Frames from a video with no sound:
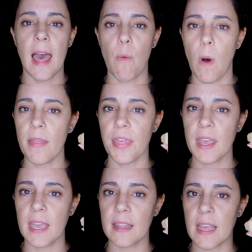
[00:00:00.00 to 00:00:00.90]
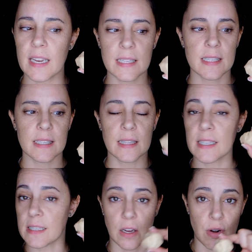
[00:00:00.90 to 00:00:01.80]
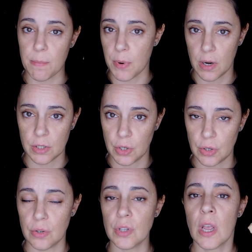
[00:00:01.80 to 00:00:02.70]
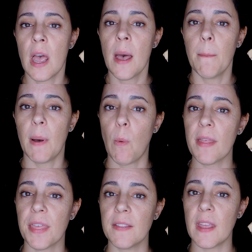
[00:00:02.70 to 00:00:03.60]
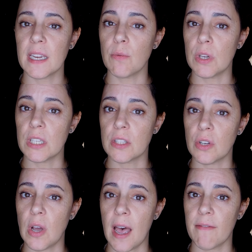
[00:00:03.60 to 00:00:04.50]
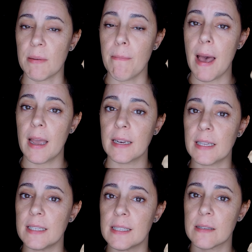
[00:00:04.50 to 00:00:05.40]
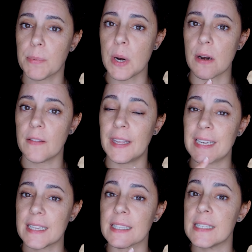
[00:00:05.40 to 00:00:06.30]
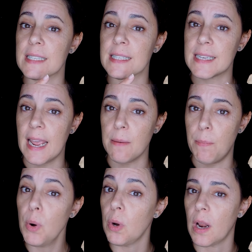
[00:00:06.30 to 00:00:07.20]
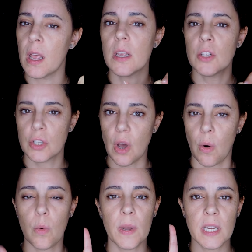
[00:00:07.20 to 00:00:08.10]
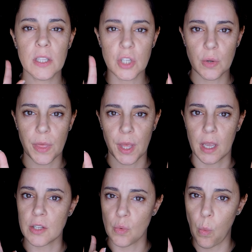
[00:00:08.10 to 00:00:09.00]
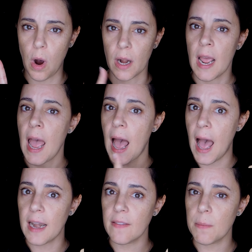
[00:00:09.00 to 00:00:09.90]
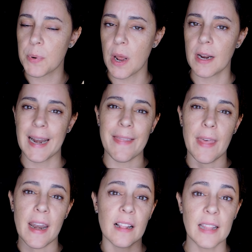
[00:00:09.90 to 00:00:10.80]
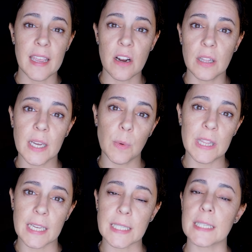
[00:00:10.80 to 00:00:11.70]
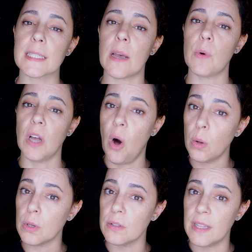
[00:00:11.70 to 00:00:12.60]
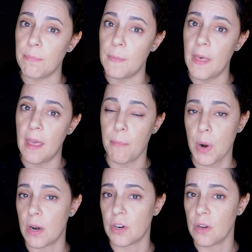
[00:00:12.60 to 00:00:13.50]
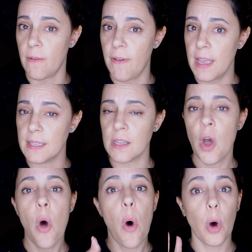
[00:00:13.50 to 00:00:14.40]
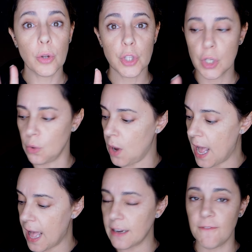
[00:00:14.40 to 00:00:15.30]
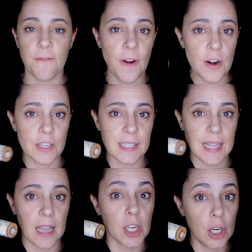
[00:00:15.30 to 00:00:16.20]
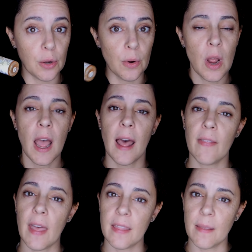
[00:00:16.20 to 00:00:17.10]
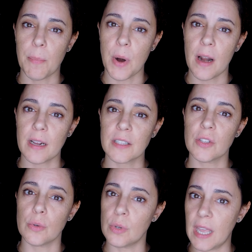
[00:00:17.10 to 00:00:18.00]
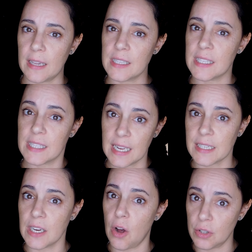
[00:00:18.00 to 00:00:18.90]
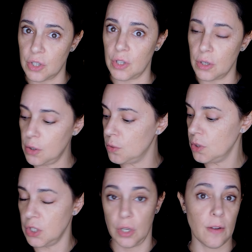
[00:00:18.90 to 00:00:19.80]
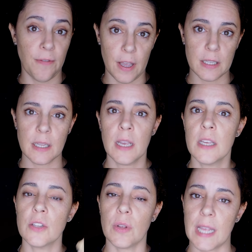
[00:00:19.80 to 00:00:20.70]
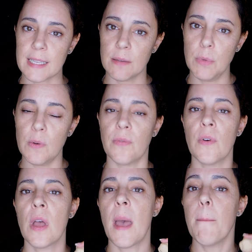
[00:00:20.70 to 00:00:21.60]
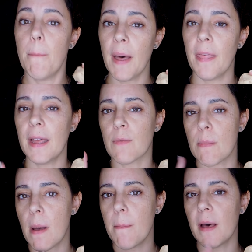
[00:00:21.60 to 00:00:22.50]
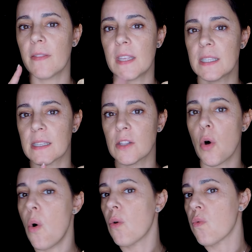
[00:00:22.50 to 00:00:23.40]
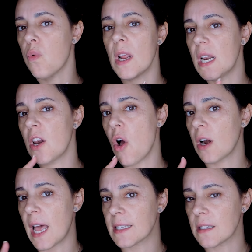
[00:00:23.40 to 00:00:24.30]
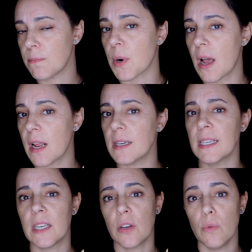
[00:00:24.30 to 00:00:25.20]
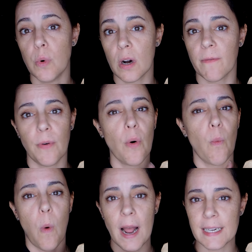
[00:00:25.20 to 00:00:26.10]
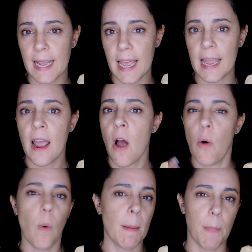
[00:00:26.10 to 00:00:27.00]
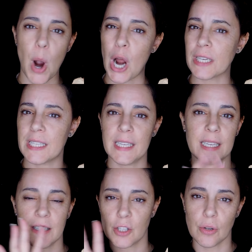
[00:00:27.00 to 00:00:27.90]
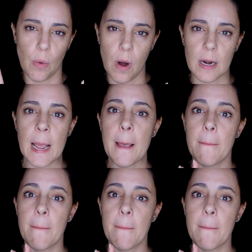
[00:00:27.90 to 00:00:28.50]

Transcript: And one thing this is a great product to use, but one thing that we need to have in mind, this is a product that doesn't stay put. So we need 2 things. 1, adding the product and then a layer of liquid latex that will hold on the product on your face. Or 2, add first a glue and then the product to get sticked onto the glue into your face so it doesn't move. But remember, this is not really long lasting product. It could work for 1 day, 1 party, so on.